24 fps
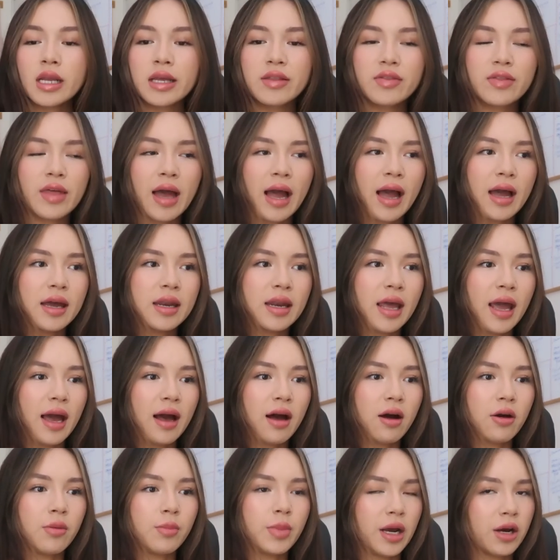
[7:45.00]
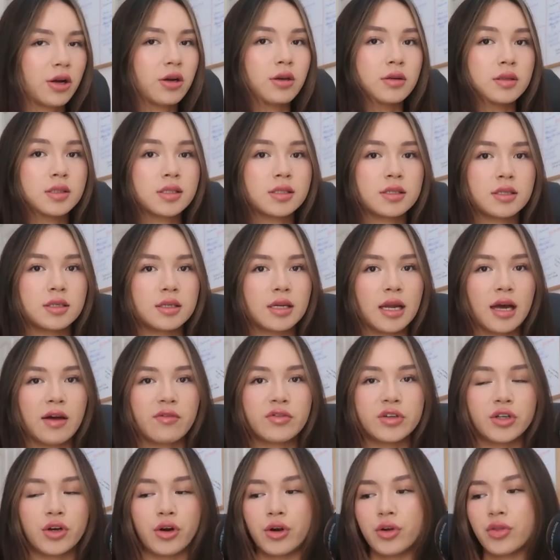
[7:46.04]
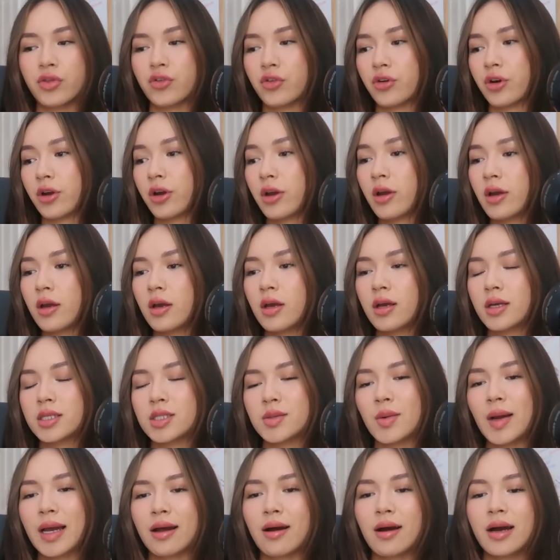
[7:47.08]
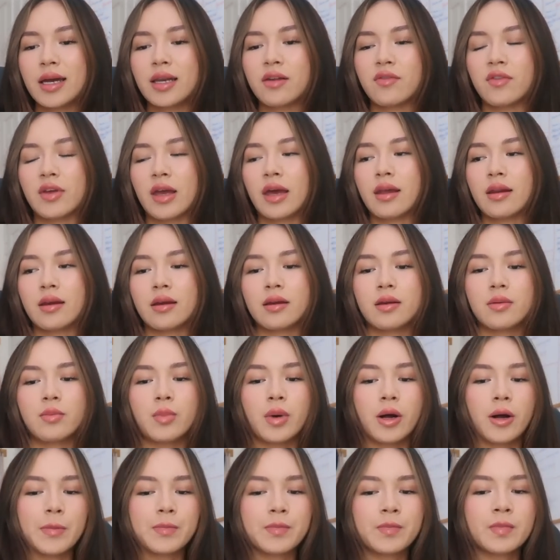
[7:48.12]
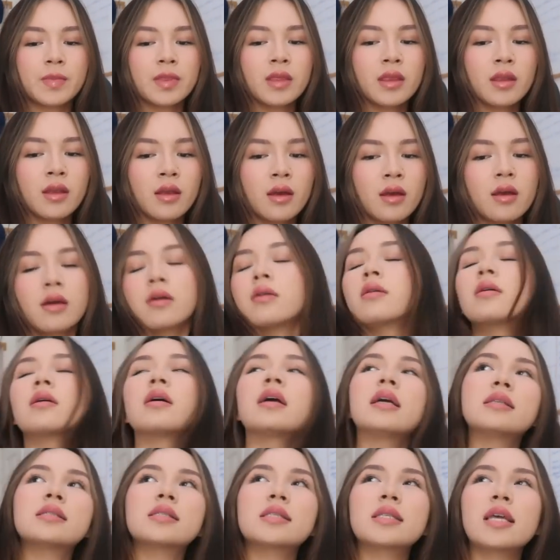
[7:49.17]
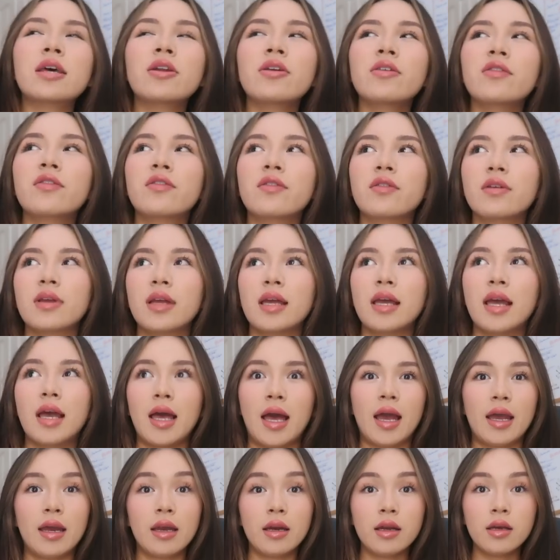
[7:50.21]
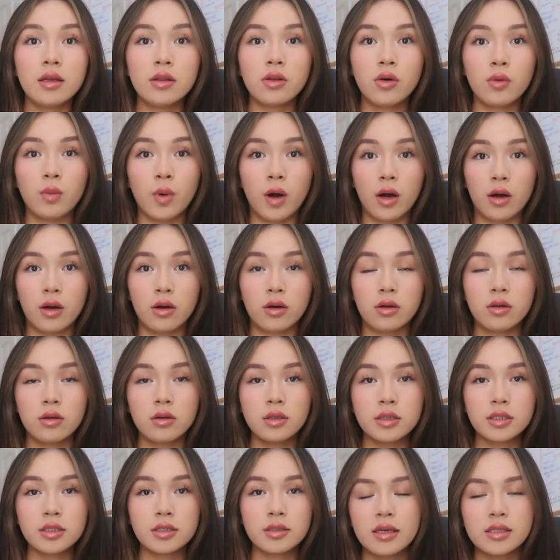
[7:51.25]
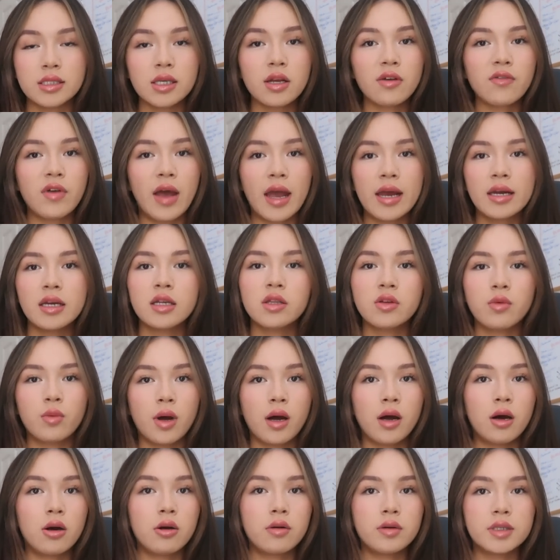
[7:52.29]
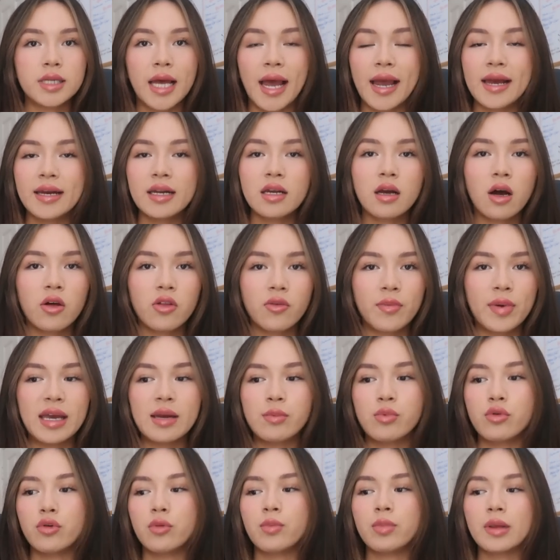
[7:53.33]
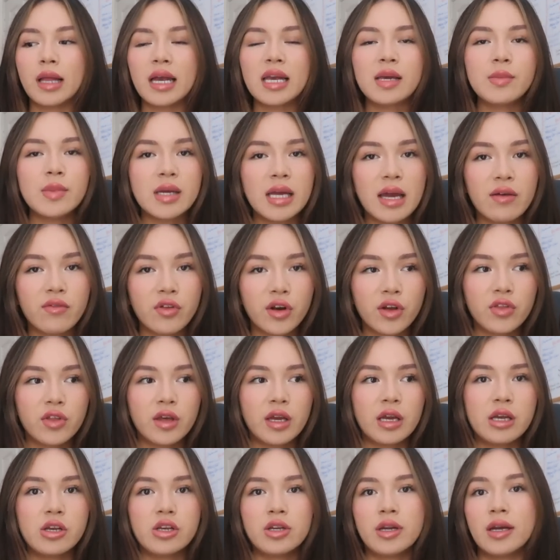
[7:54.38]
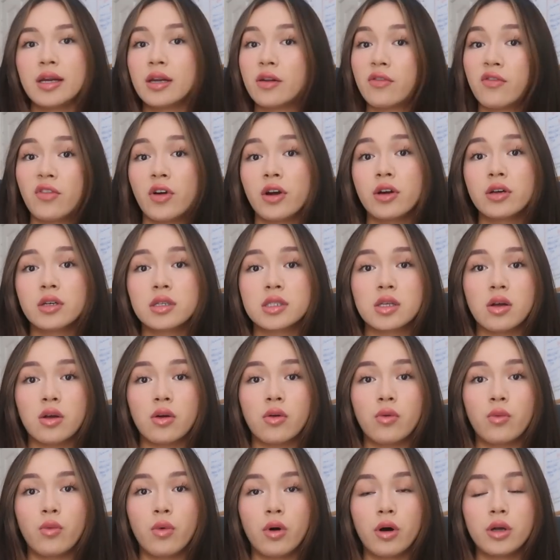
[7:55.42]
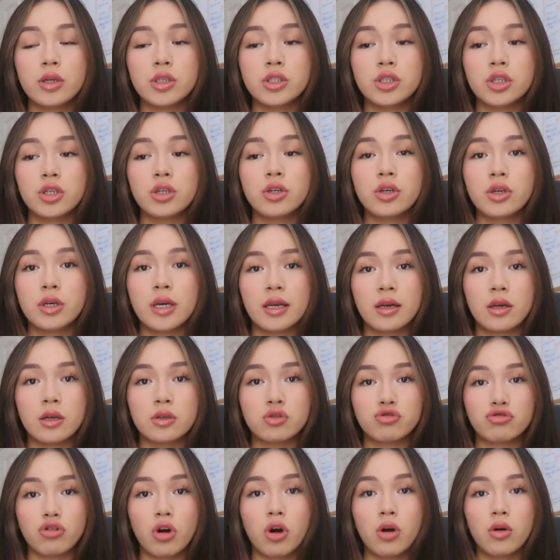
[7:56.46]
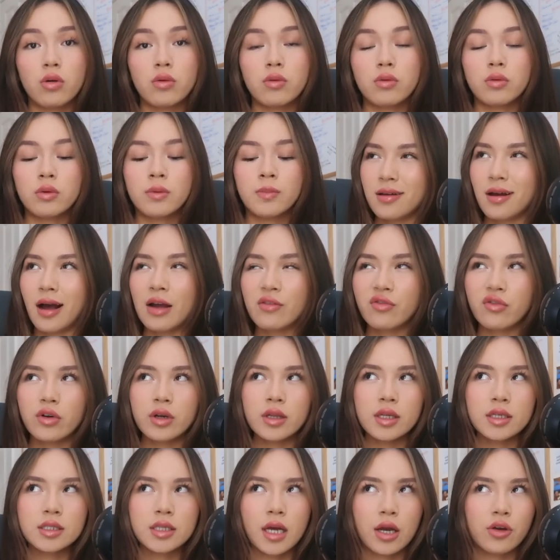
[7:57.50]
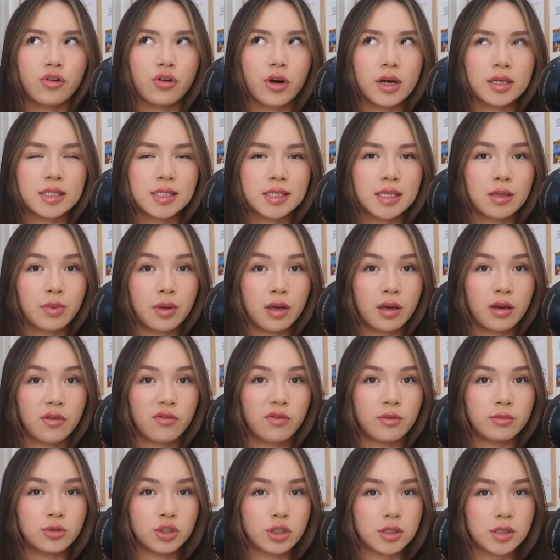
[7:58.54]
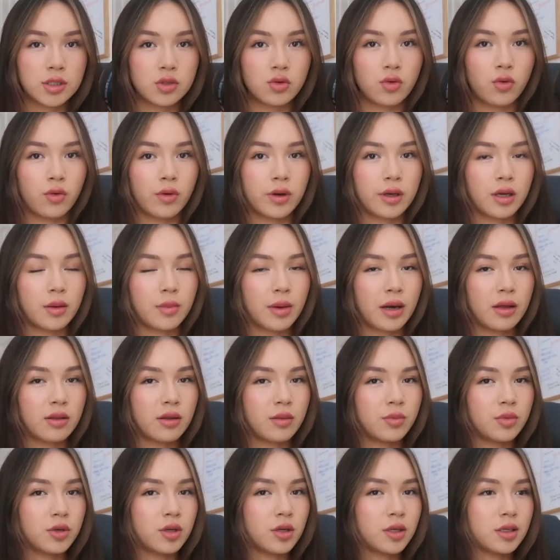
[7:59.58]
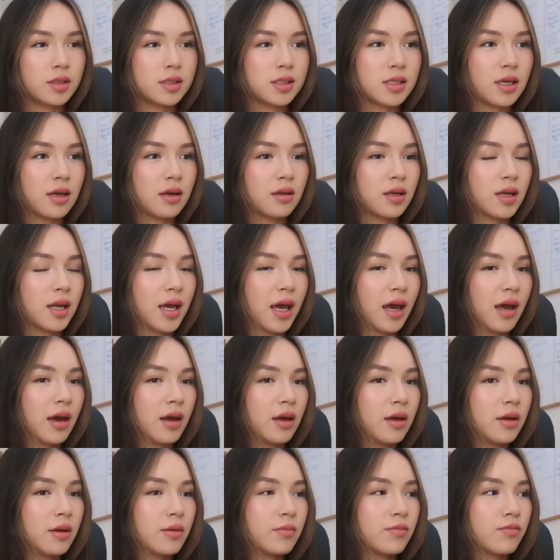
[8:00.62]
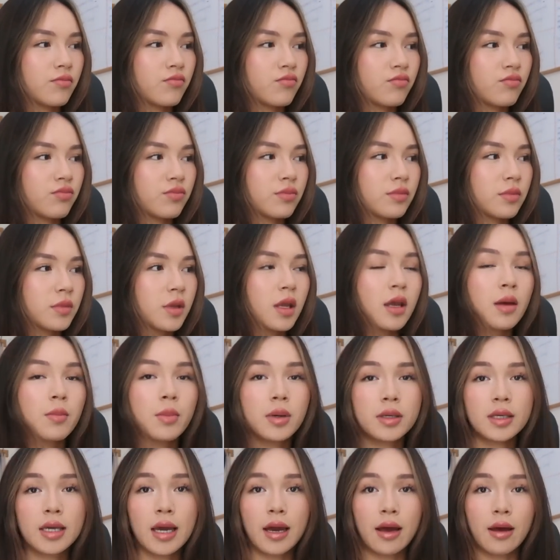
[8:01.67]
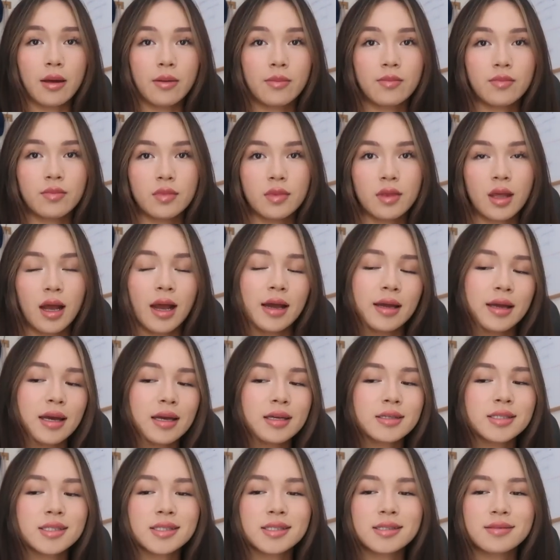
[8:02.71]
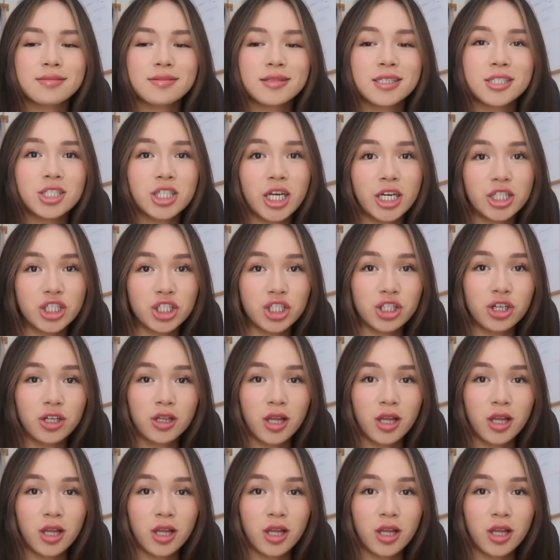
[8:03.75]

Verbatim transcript: that our parents didn't have to go through. So I kind of get it. But instead of hating the world, instead of hating the world, hating other people, blaming everything, you need to focus on what you can control. I've really digressed a bit from just talking about the beauty standard, hey? But yeah, I guess changing your